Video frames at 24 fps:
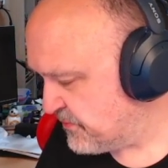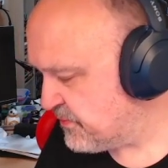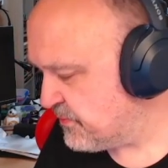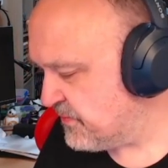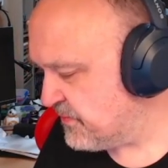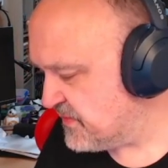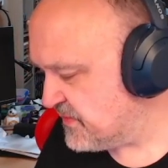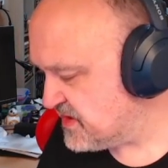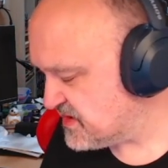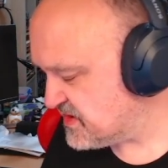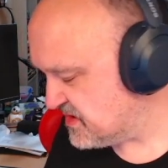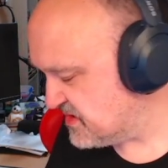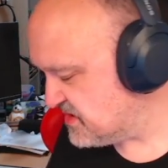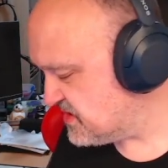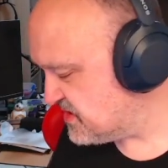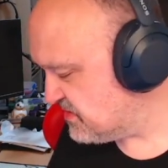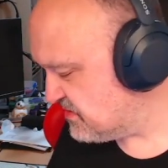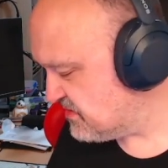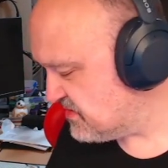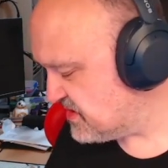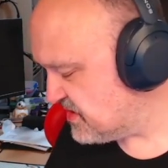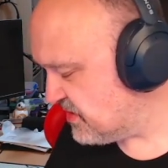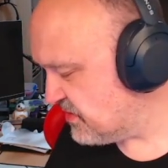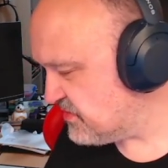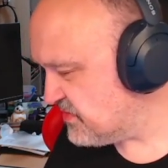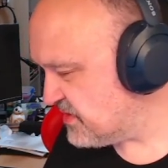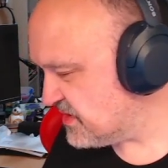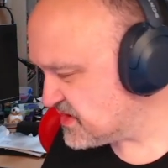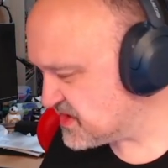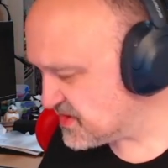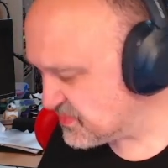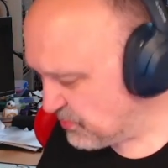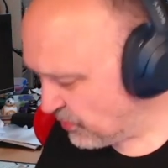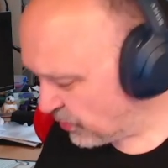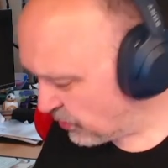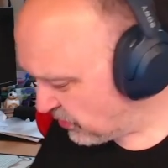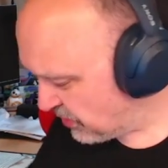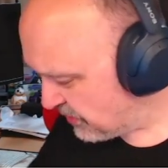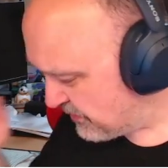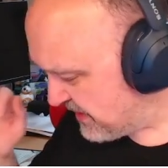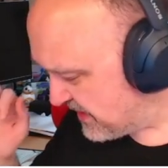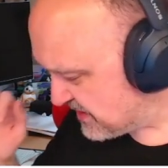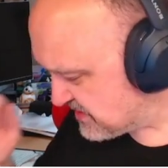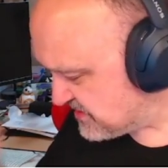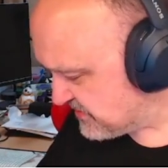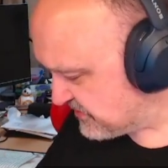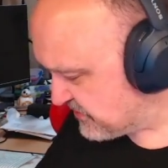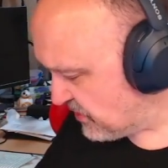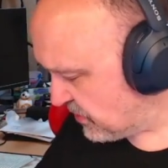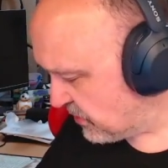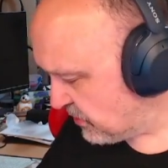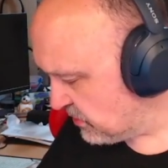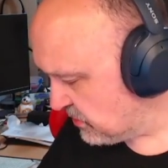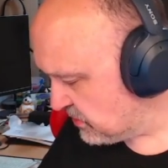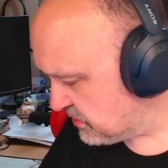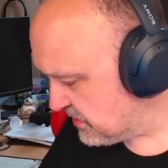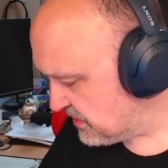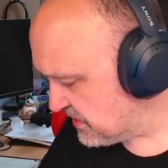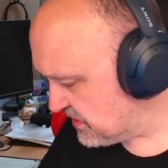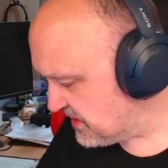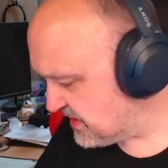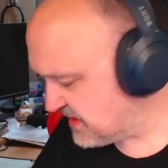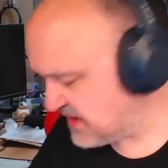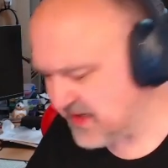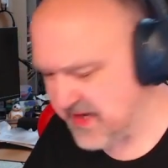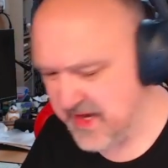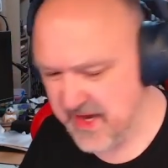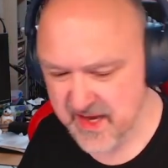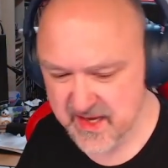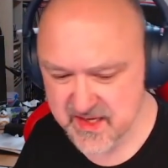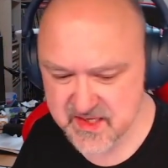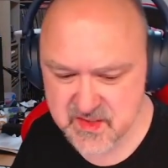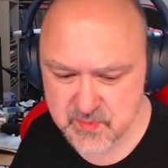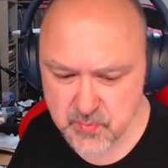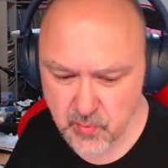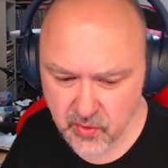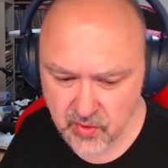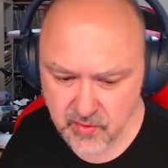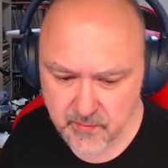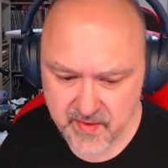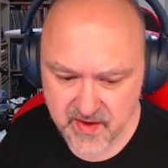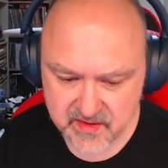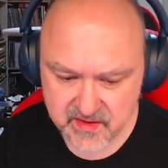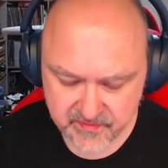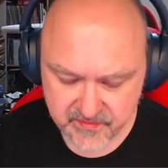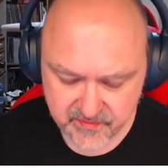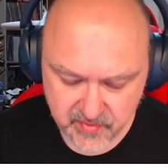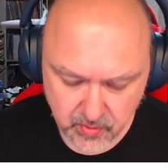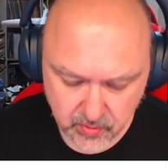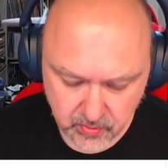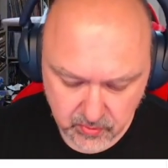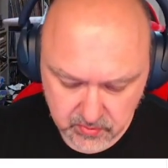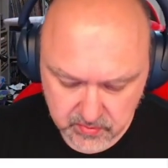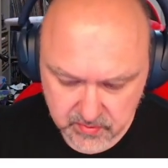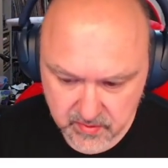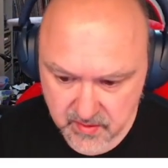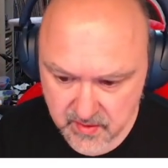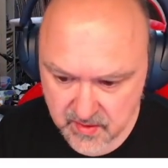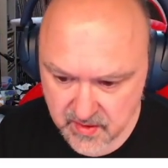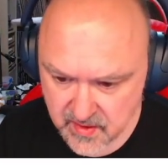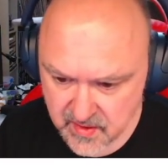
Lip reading: Is it so a small amount of gold? Yeah, small amount of gold.